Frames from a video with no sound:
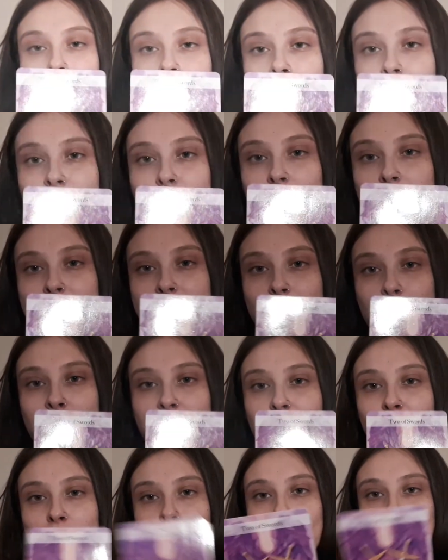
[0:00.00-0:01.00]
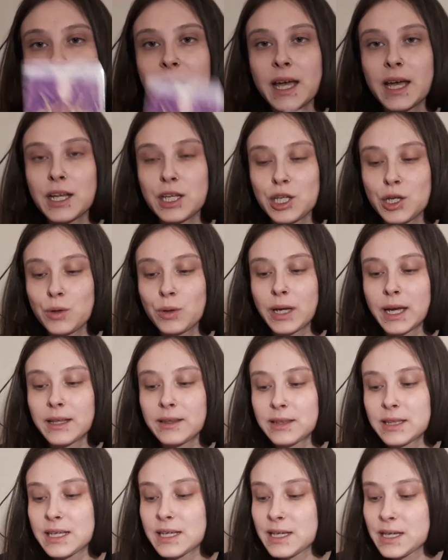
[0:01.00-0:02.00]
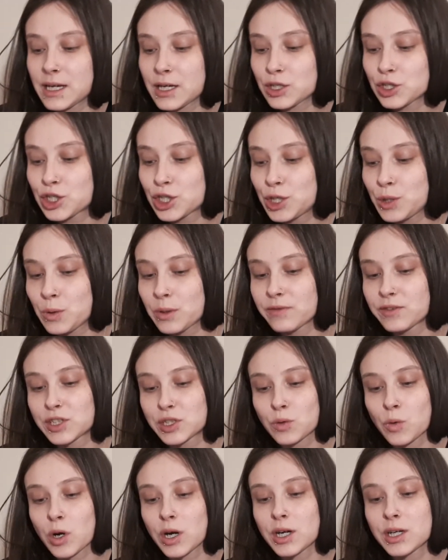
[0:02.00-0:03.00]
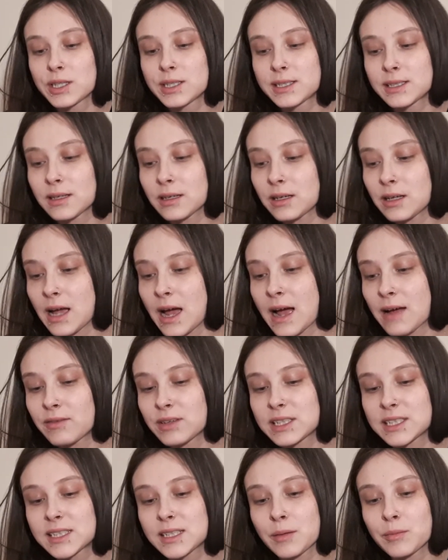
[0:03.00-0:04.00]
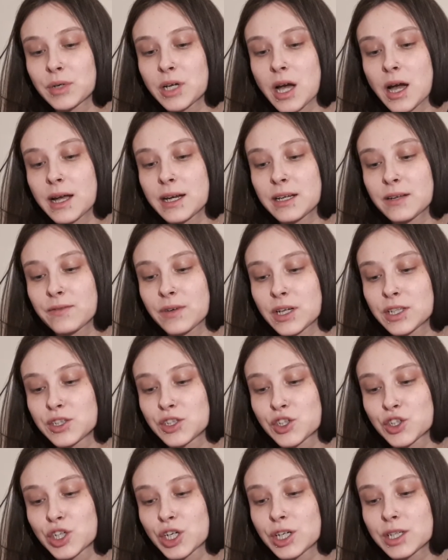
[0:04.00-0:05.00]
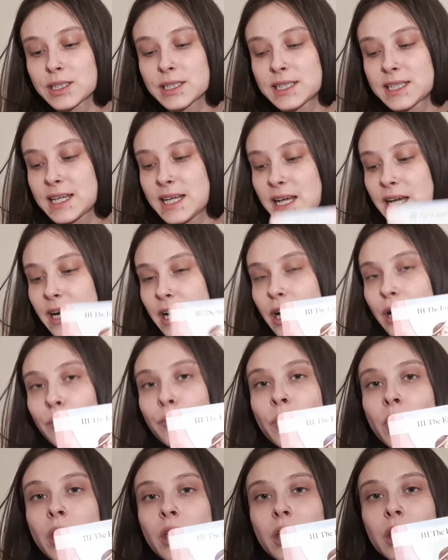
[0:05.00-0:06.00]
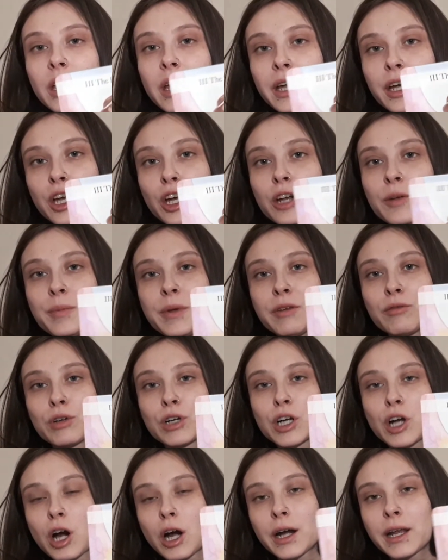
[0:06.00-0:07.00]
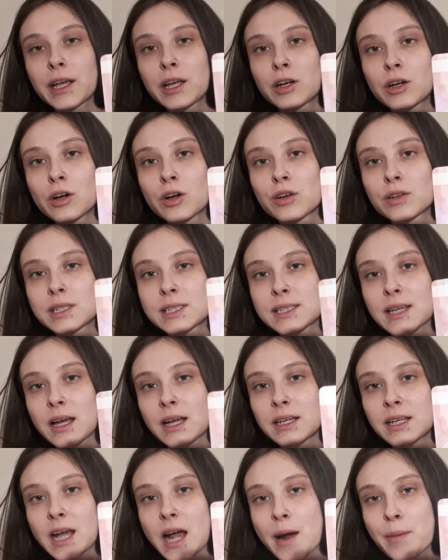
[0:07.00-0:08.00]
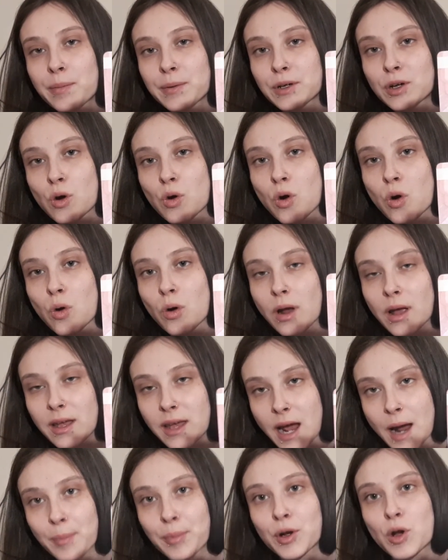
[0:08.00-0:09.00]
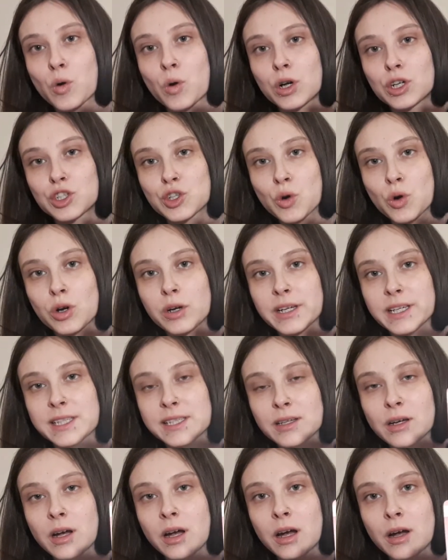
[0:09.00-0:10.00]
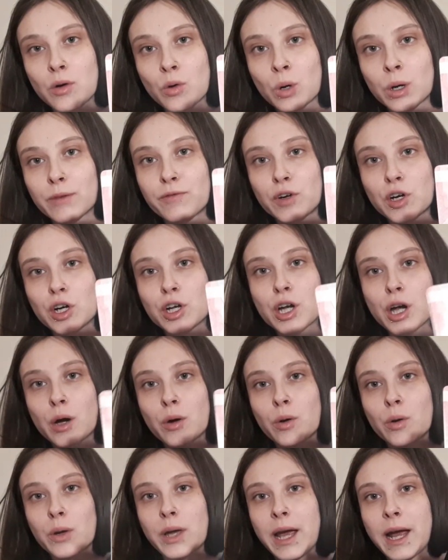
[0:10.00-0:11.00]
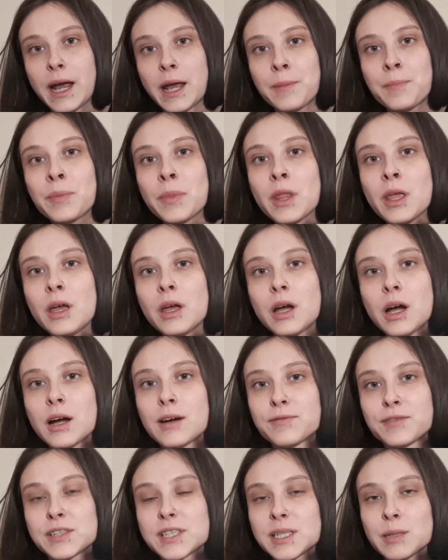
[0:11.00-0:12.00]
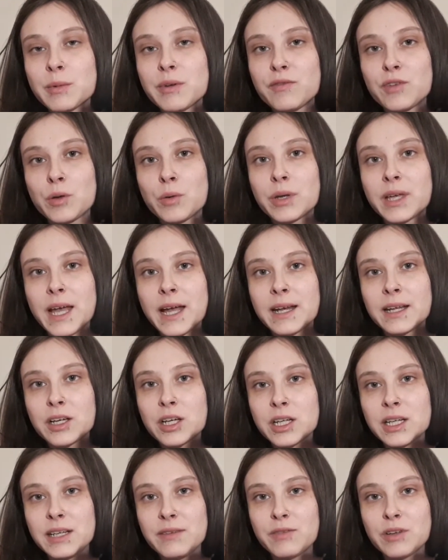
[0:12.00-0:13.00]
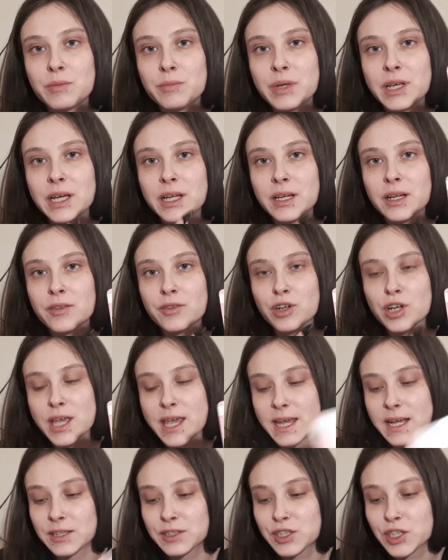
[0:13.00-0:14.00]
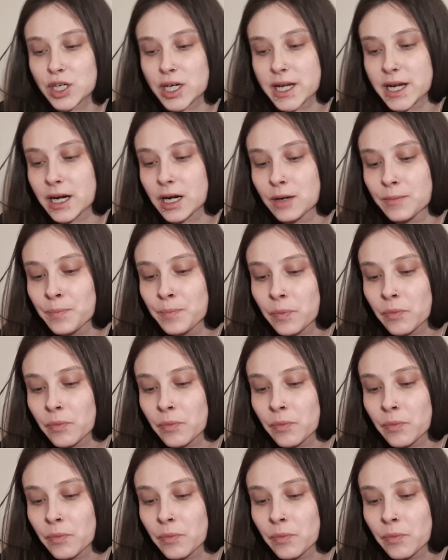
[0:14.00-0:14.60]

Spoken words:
For some of you, again, you get the Two of Swords, having some kind of uncertainty here. It could be regarding an earth sign, Capricorn, Taurus, or Virgo, okay? For some of you, again, it could even be another Cancer here.